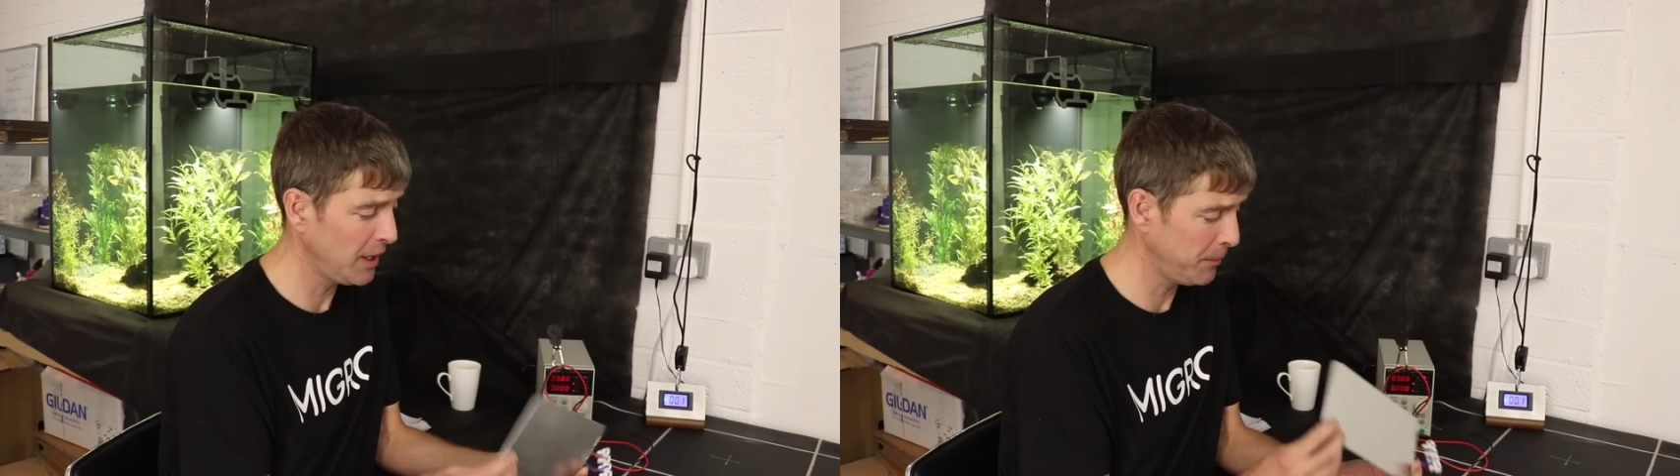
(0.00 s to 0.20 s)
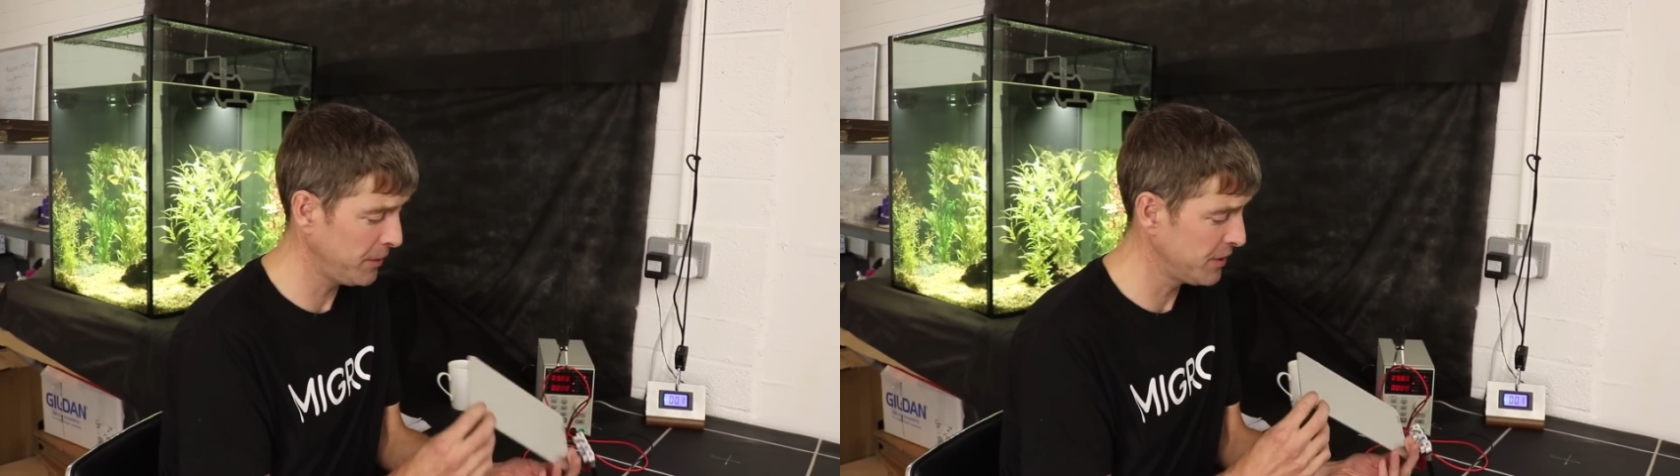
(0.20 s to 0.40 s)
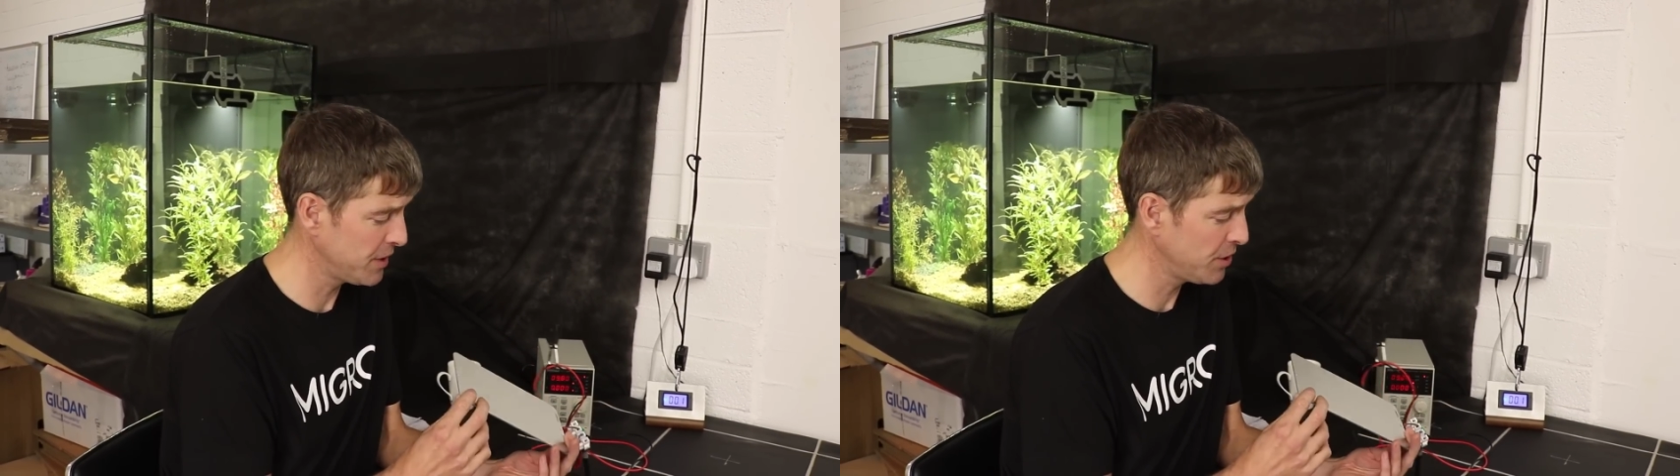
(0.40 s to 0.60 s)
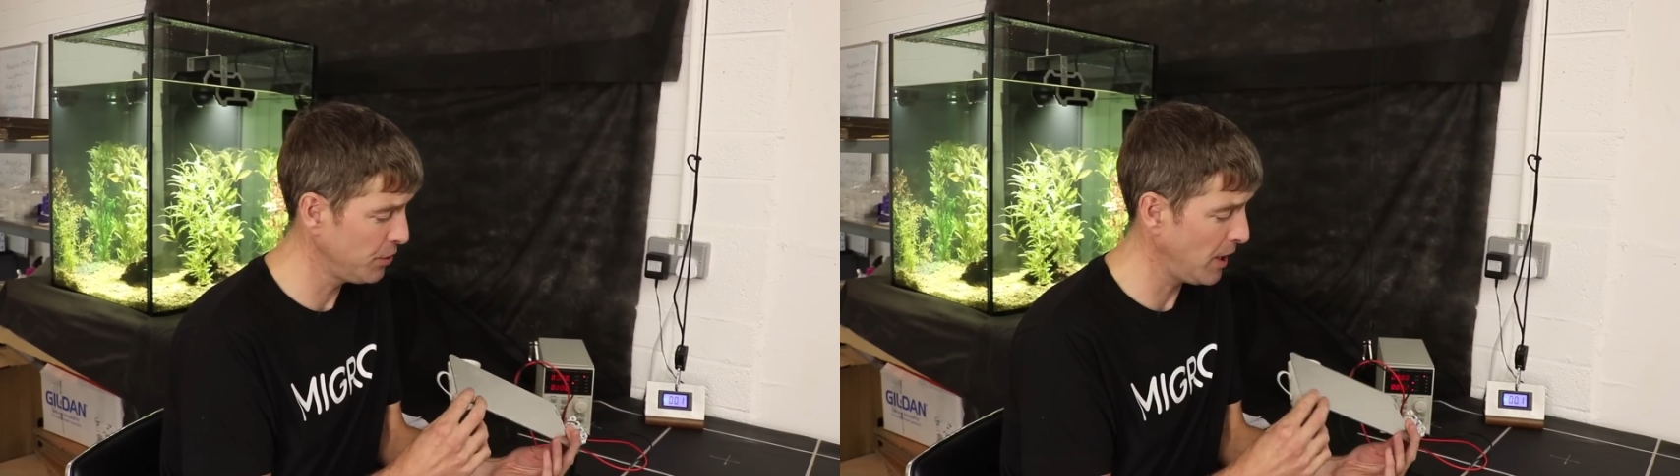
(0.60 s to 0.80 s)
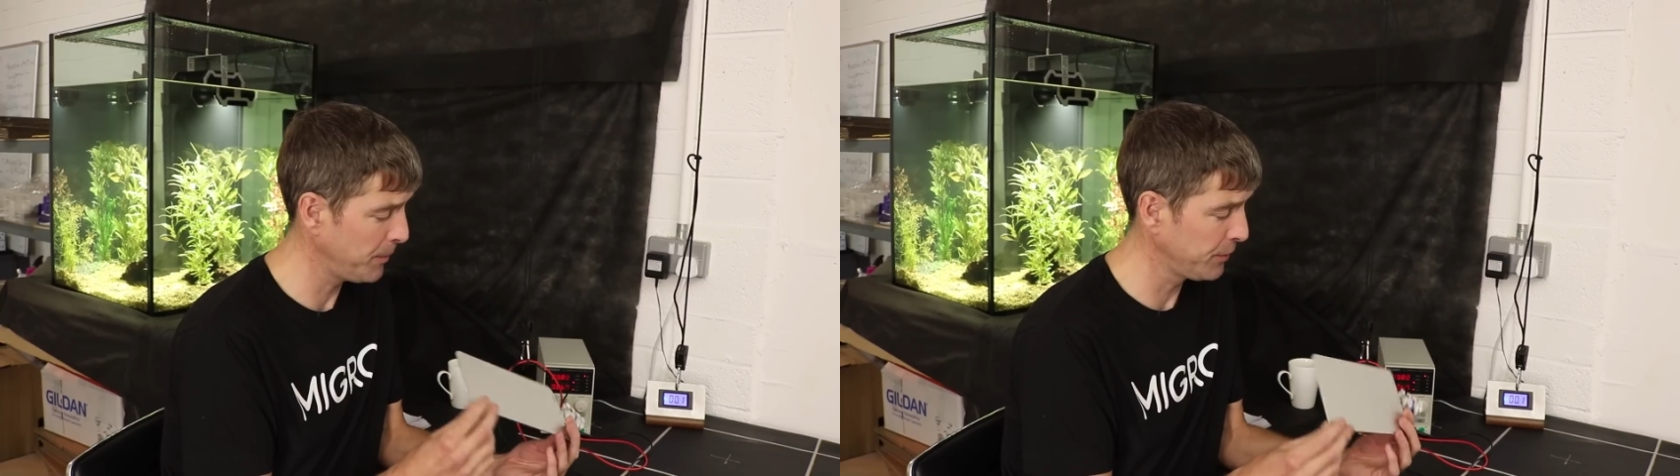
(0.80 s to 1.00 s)
limited to
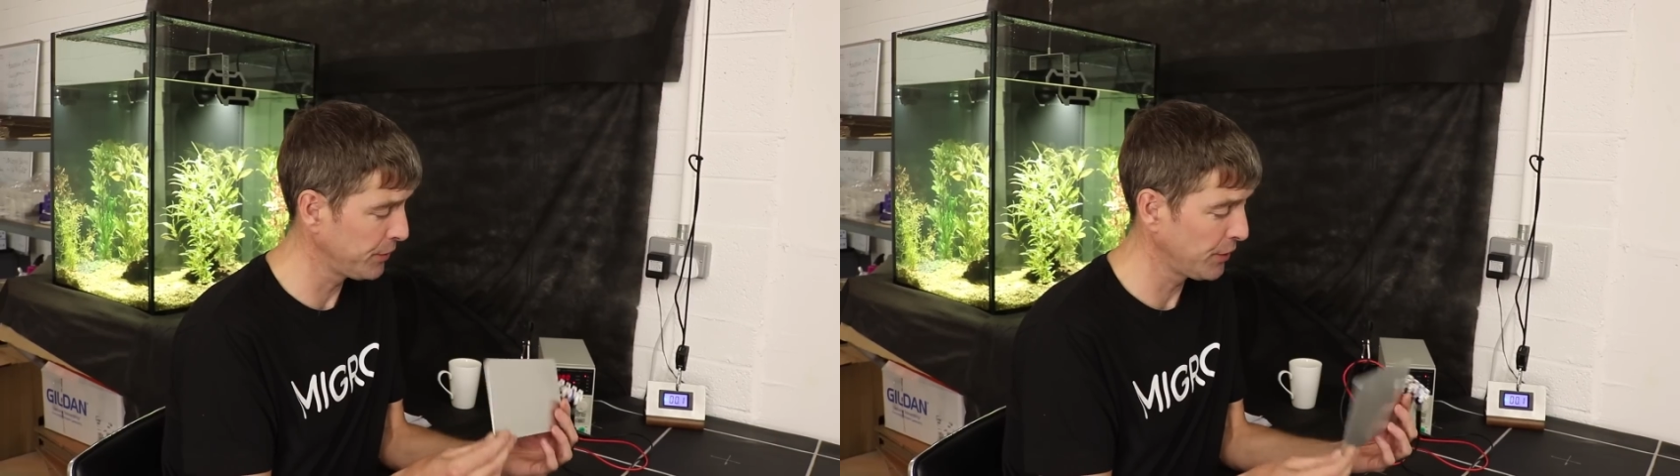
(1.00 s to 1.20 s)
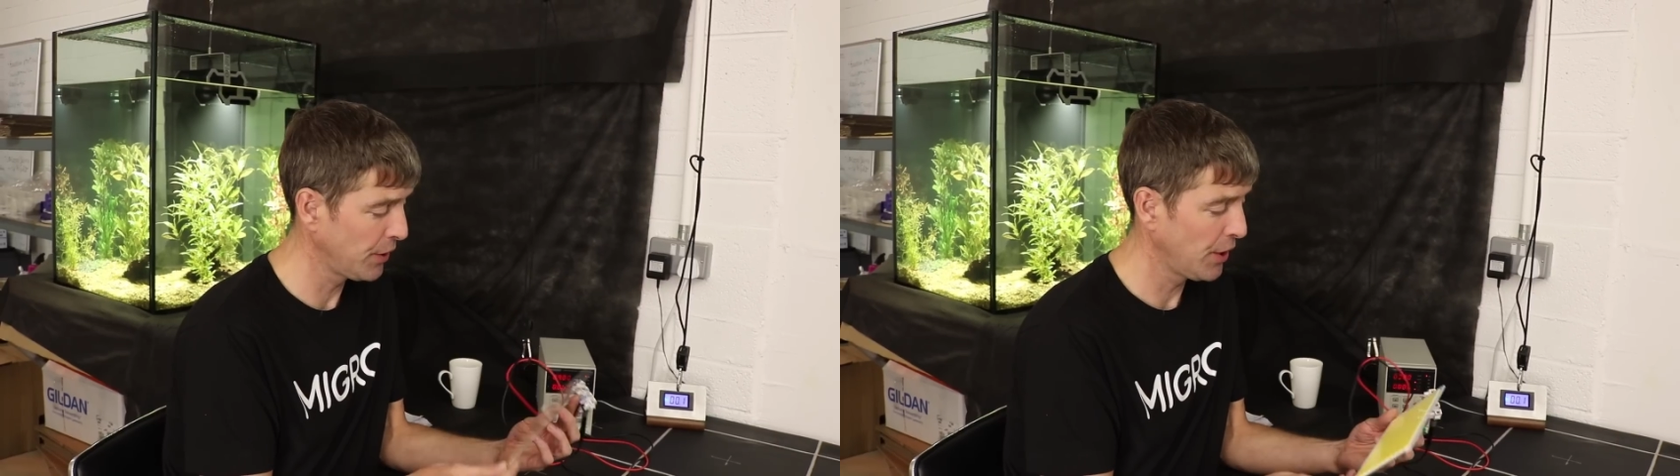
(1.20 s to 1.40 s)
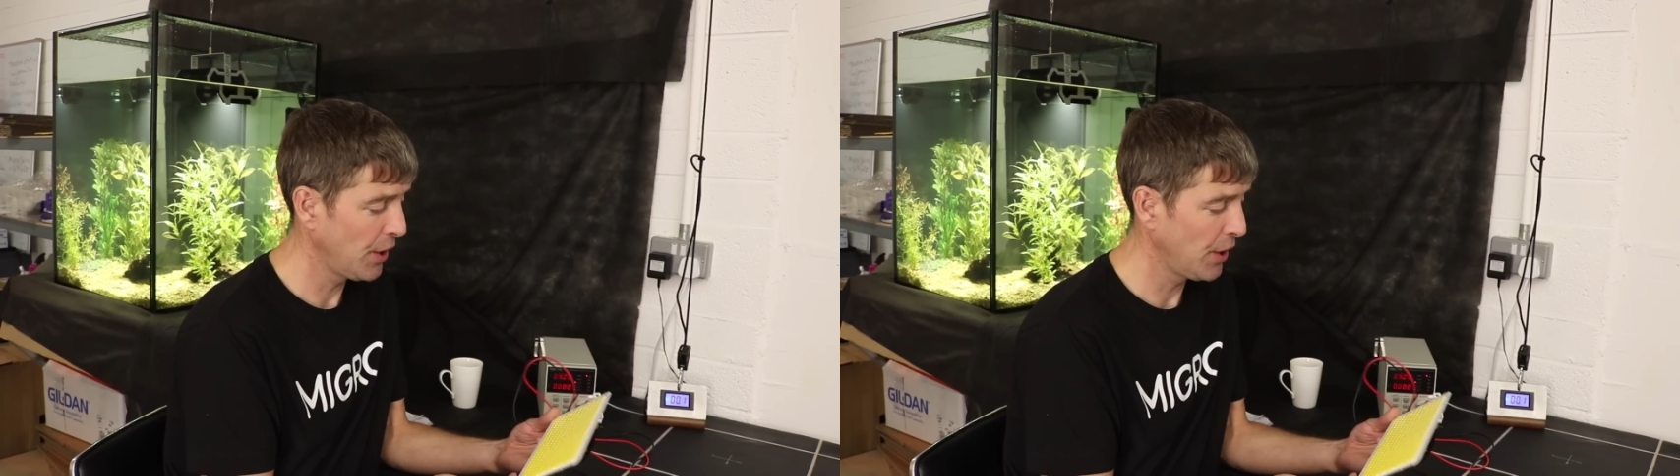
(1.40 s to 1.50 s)
two amps.